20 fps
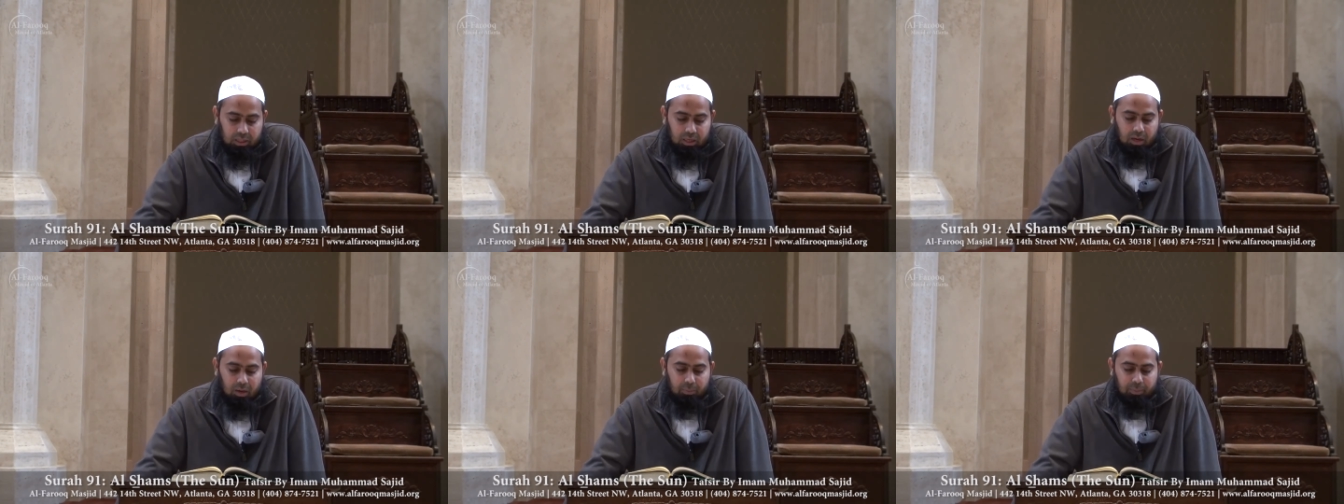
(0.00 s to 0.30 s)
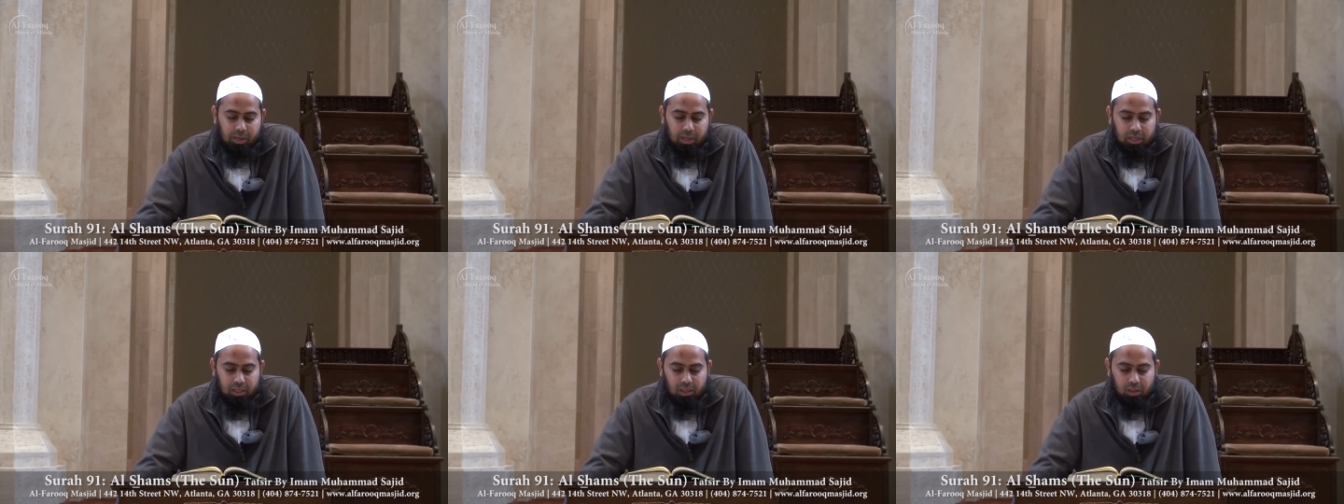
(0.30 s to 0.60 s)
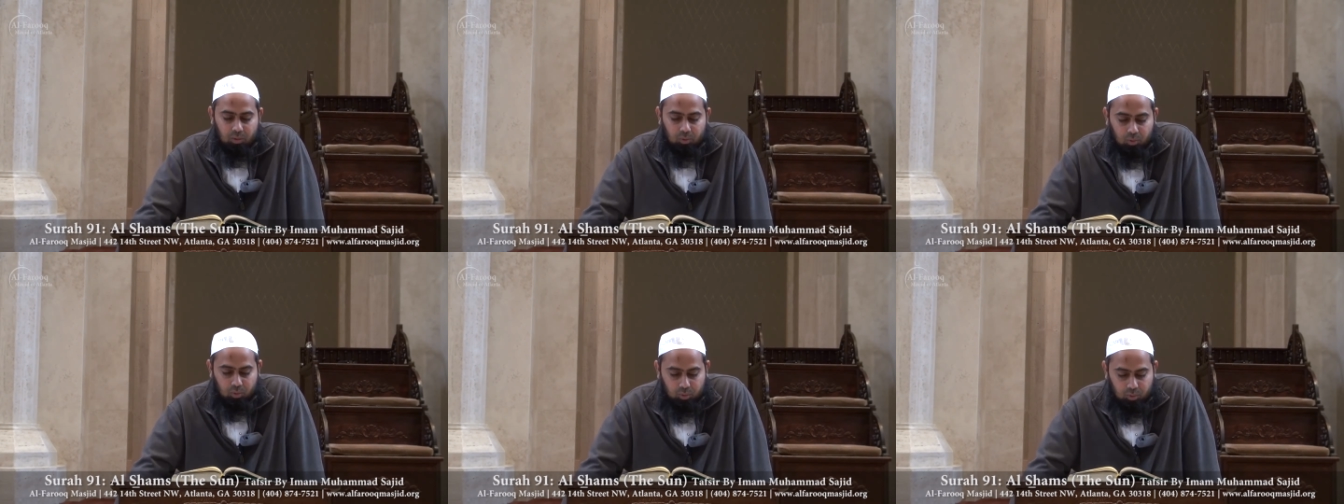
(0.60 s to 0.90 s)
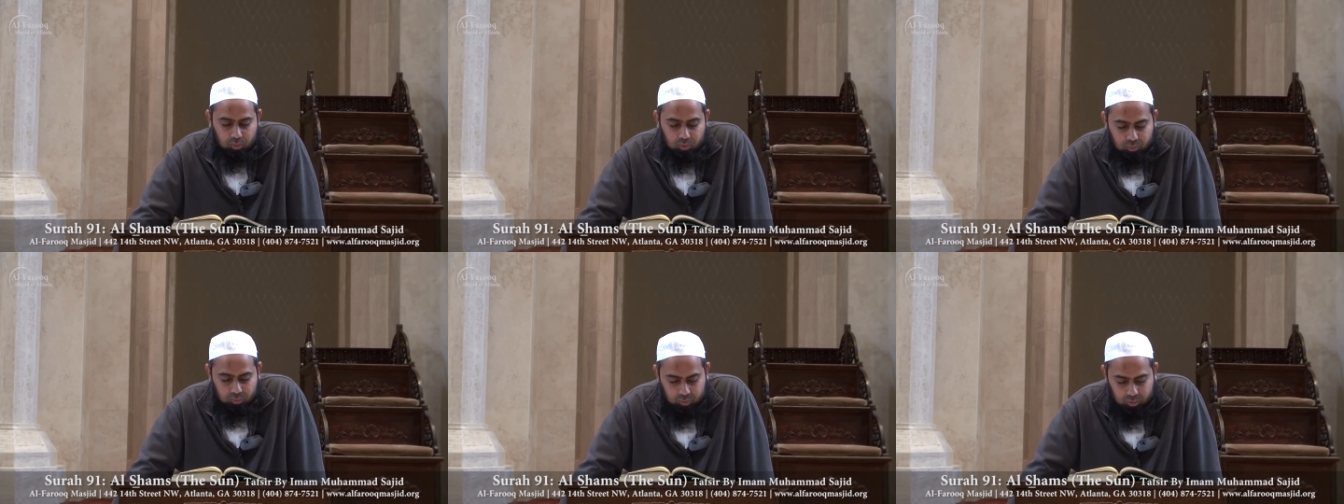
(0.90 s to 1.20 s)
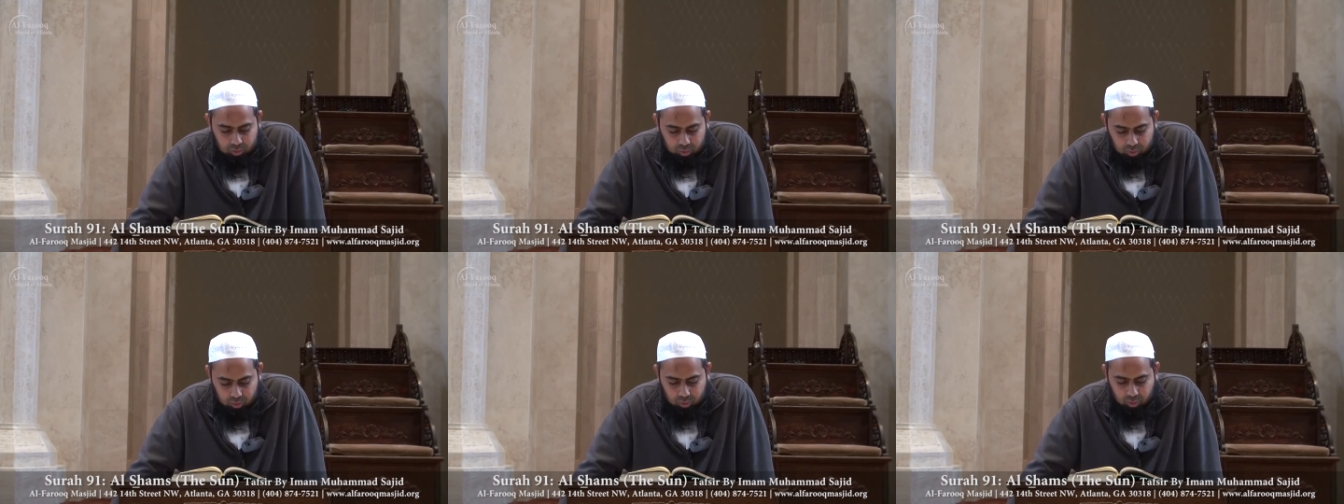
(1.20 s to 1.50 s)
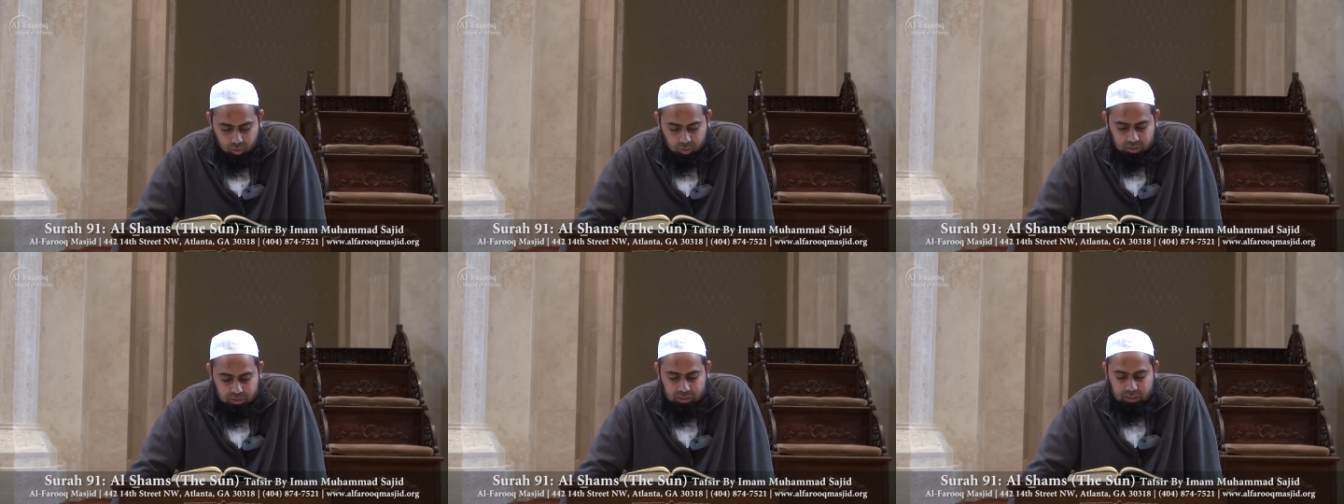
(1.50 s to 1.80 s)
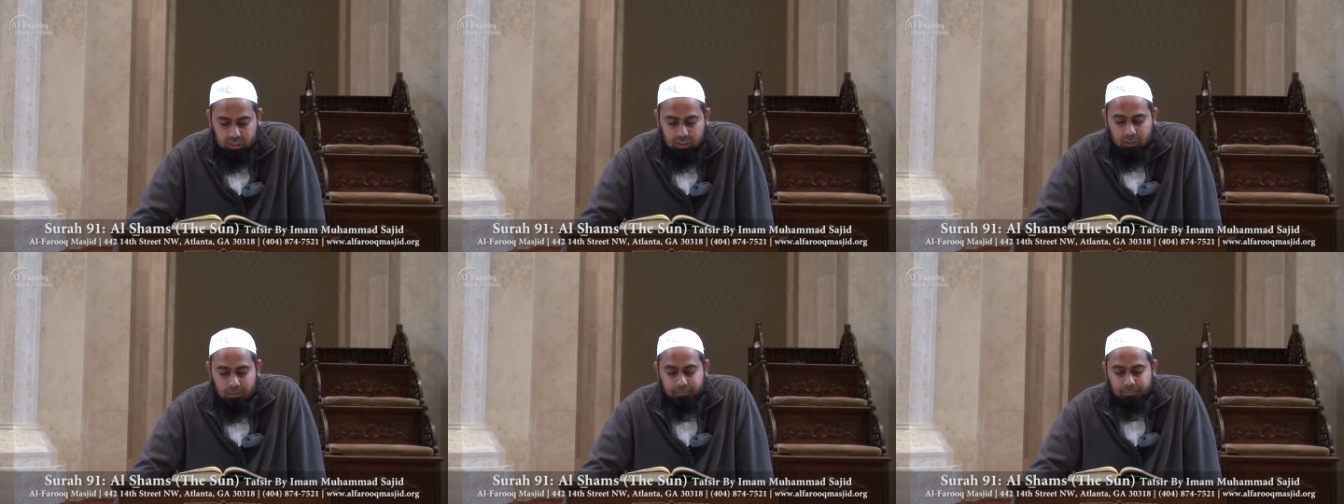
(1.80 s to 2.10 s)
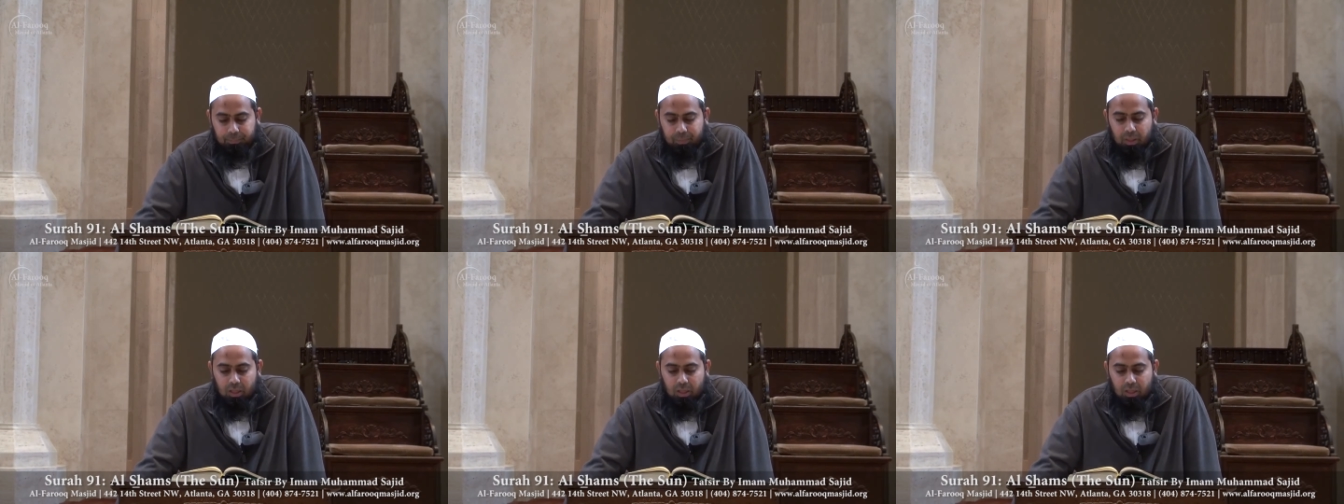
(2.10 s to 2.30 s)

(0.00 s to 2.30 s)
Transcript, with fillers: there are many whom you don't see.